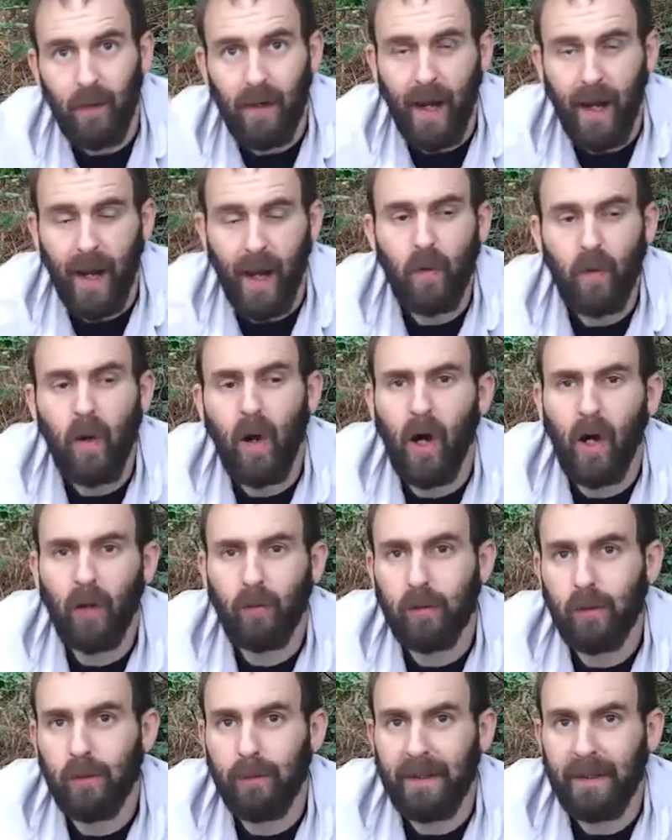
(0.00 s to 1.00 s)
How hard
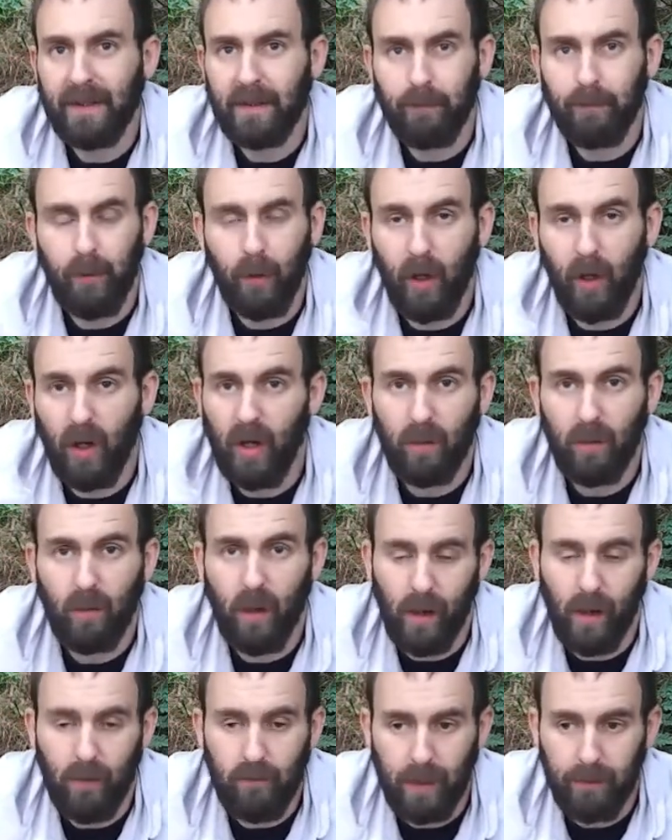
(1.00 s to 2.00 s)
would it be to put
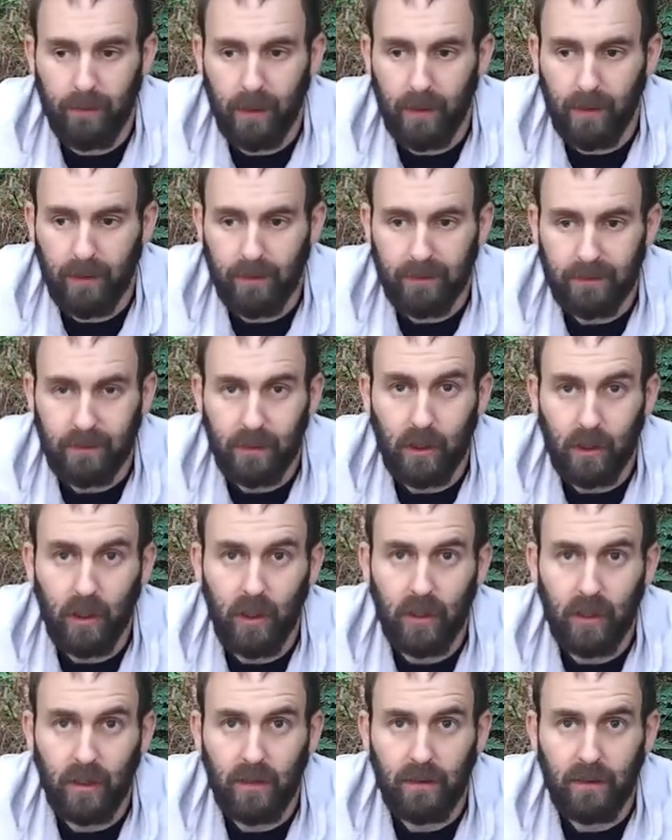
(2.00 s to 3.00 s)
a rubber
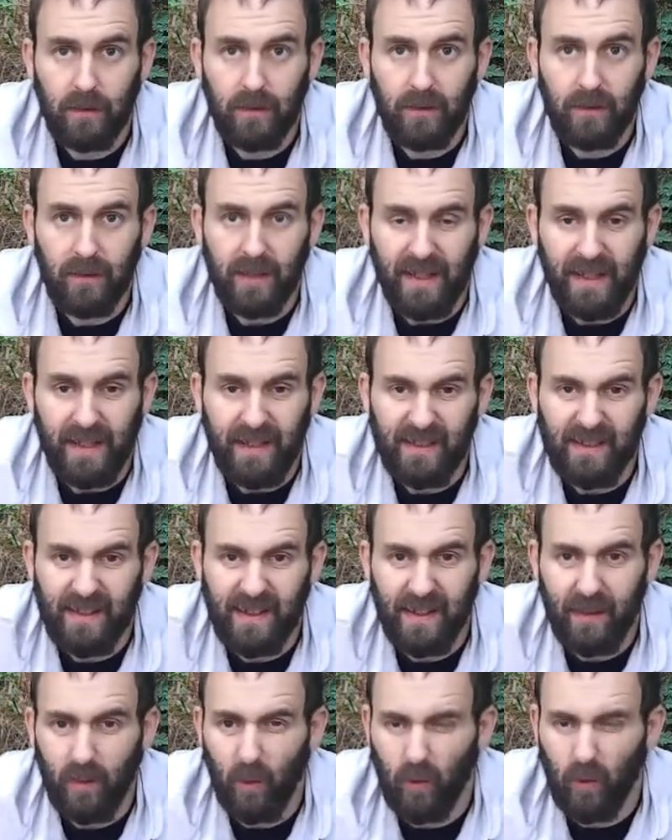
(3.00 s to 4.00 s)
lure in
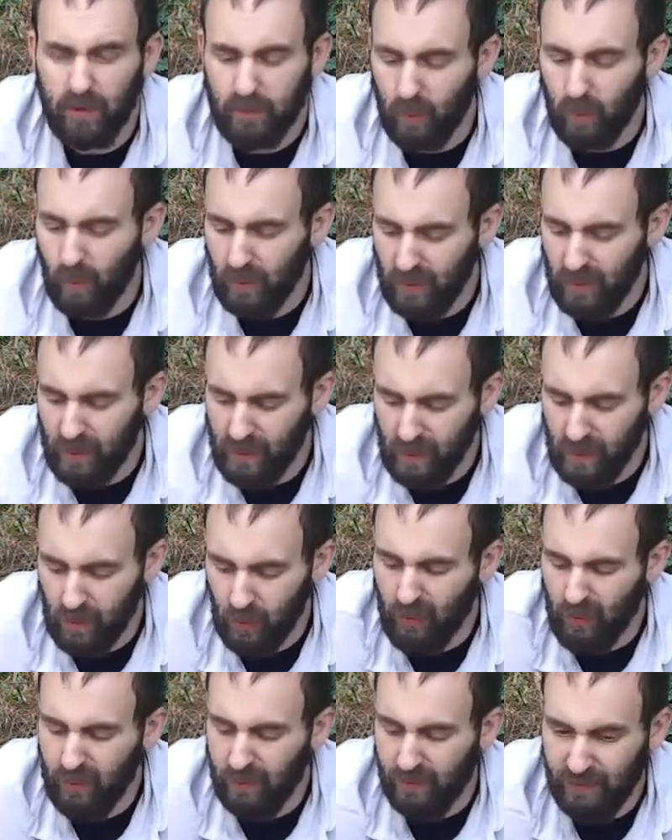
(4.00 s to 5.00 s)
there, or small lure, or
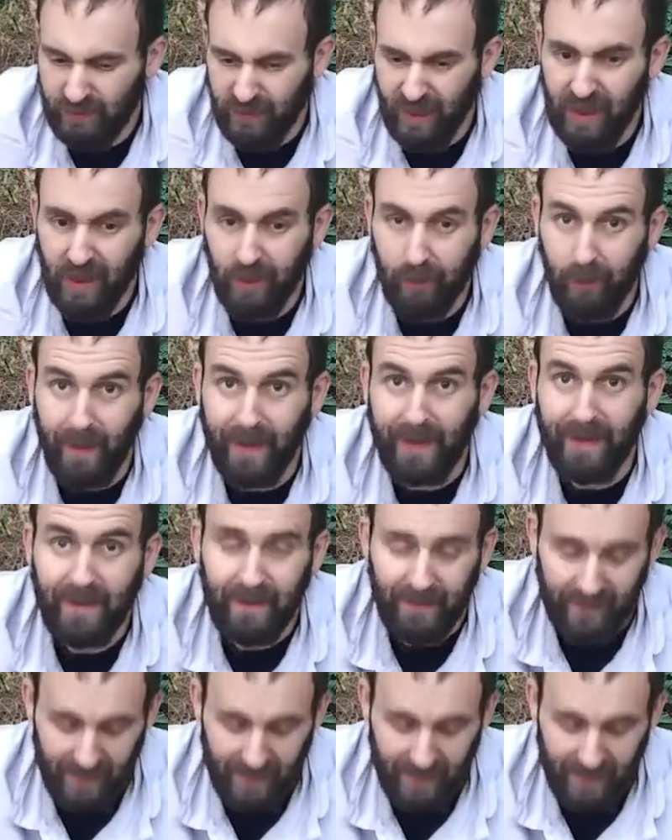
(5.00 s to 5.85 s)
some stink bait?